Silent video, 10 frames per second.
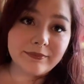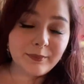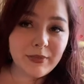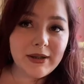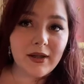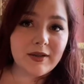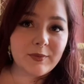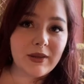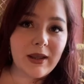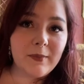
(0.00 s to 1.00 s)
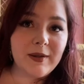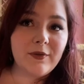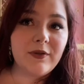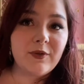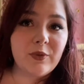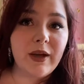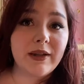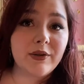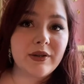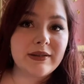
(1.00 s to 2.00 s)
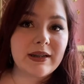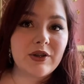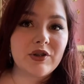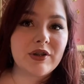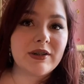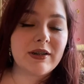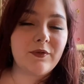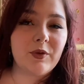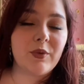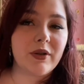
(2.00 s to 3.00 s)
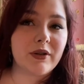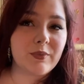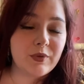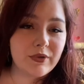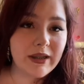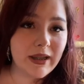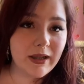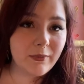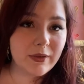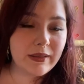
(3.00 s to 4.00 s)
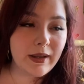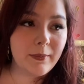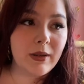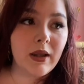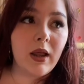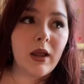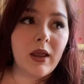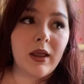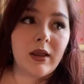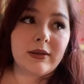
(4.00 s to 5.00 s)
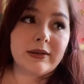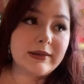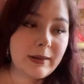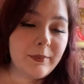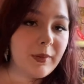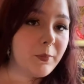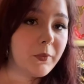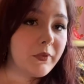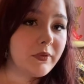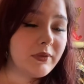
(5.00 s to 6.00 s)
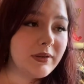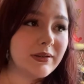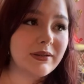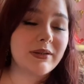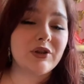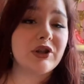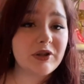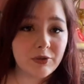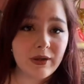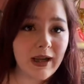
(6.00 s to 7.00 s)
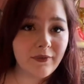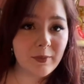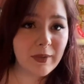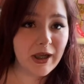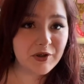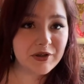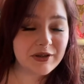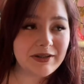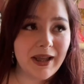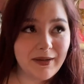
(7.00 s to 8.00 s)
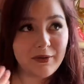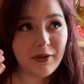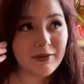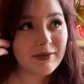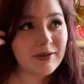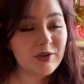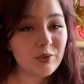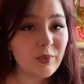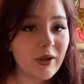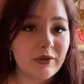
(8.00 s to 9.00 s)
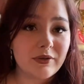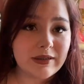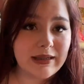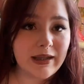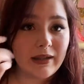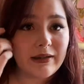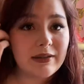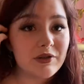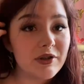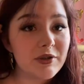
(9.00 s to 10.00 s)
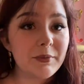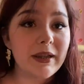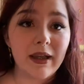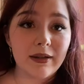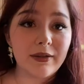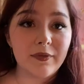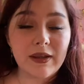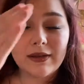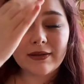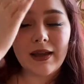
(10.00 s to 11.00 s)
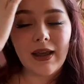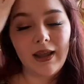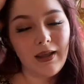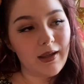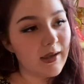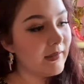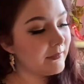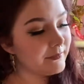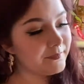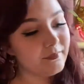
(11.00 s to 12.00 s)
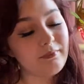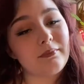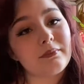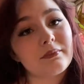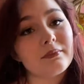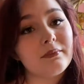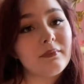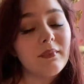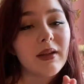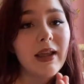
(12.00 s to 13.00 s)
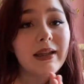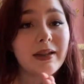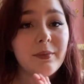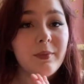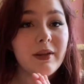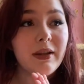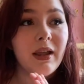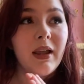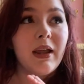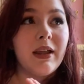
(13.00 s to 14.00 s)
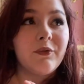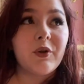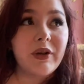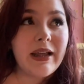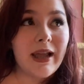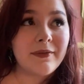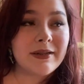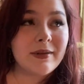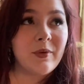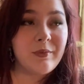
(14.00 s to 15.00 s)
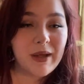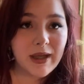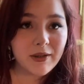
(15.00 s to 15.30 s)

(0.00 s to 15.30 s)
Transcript: Be honest with them. Even if you had good intentions, if you aren't communicating with them, some people just don't have compassion and aren't super understanding. That's just the reality of things. And it can be, if you're already having something bad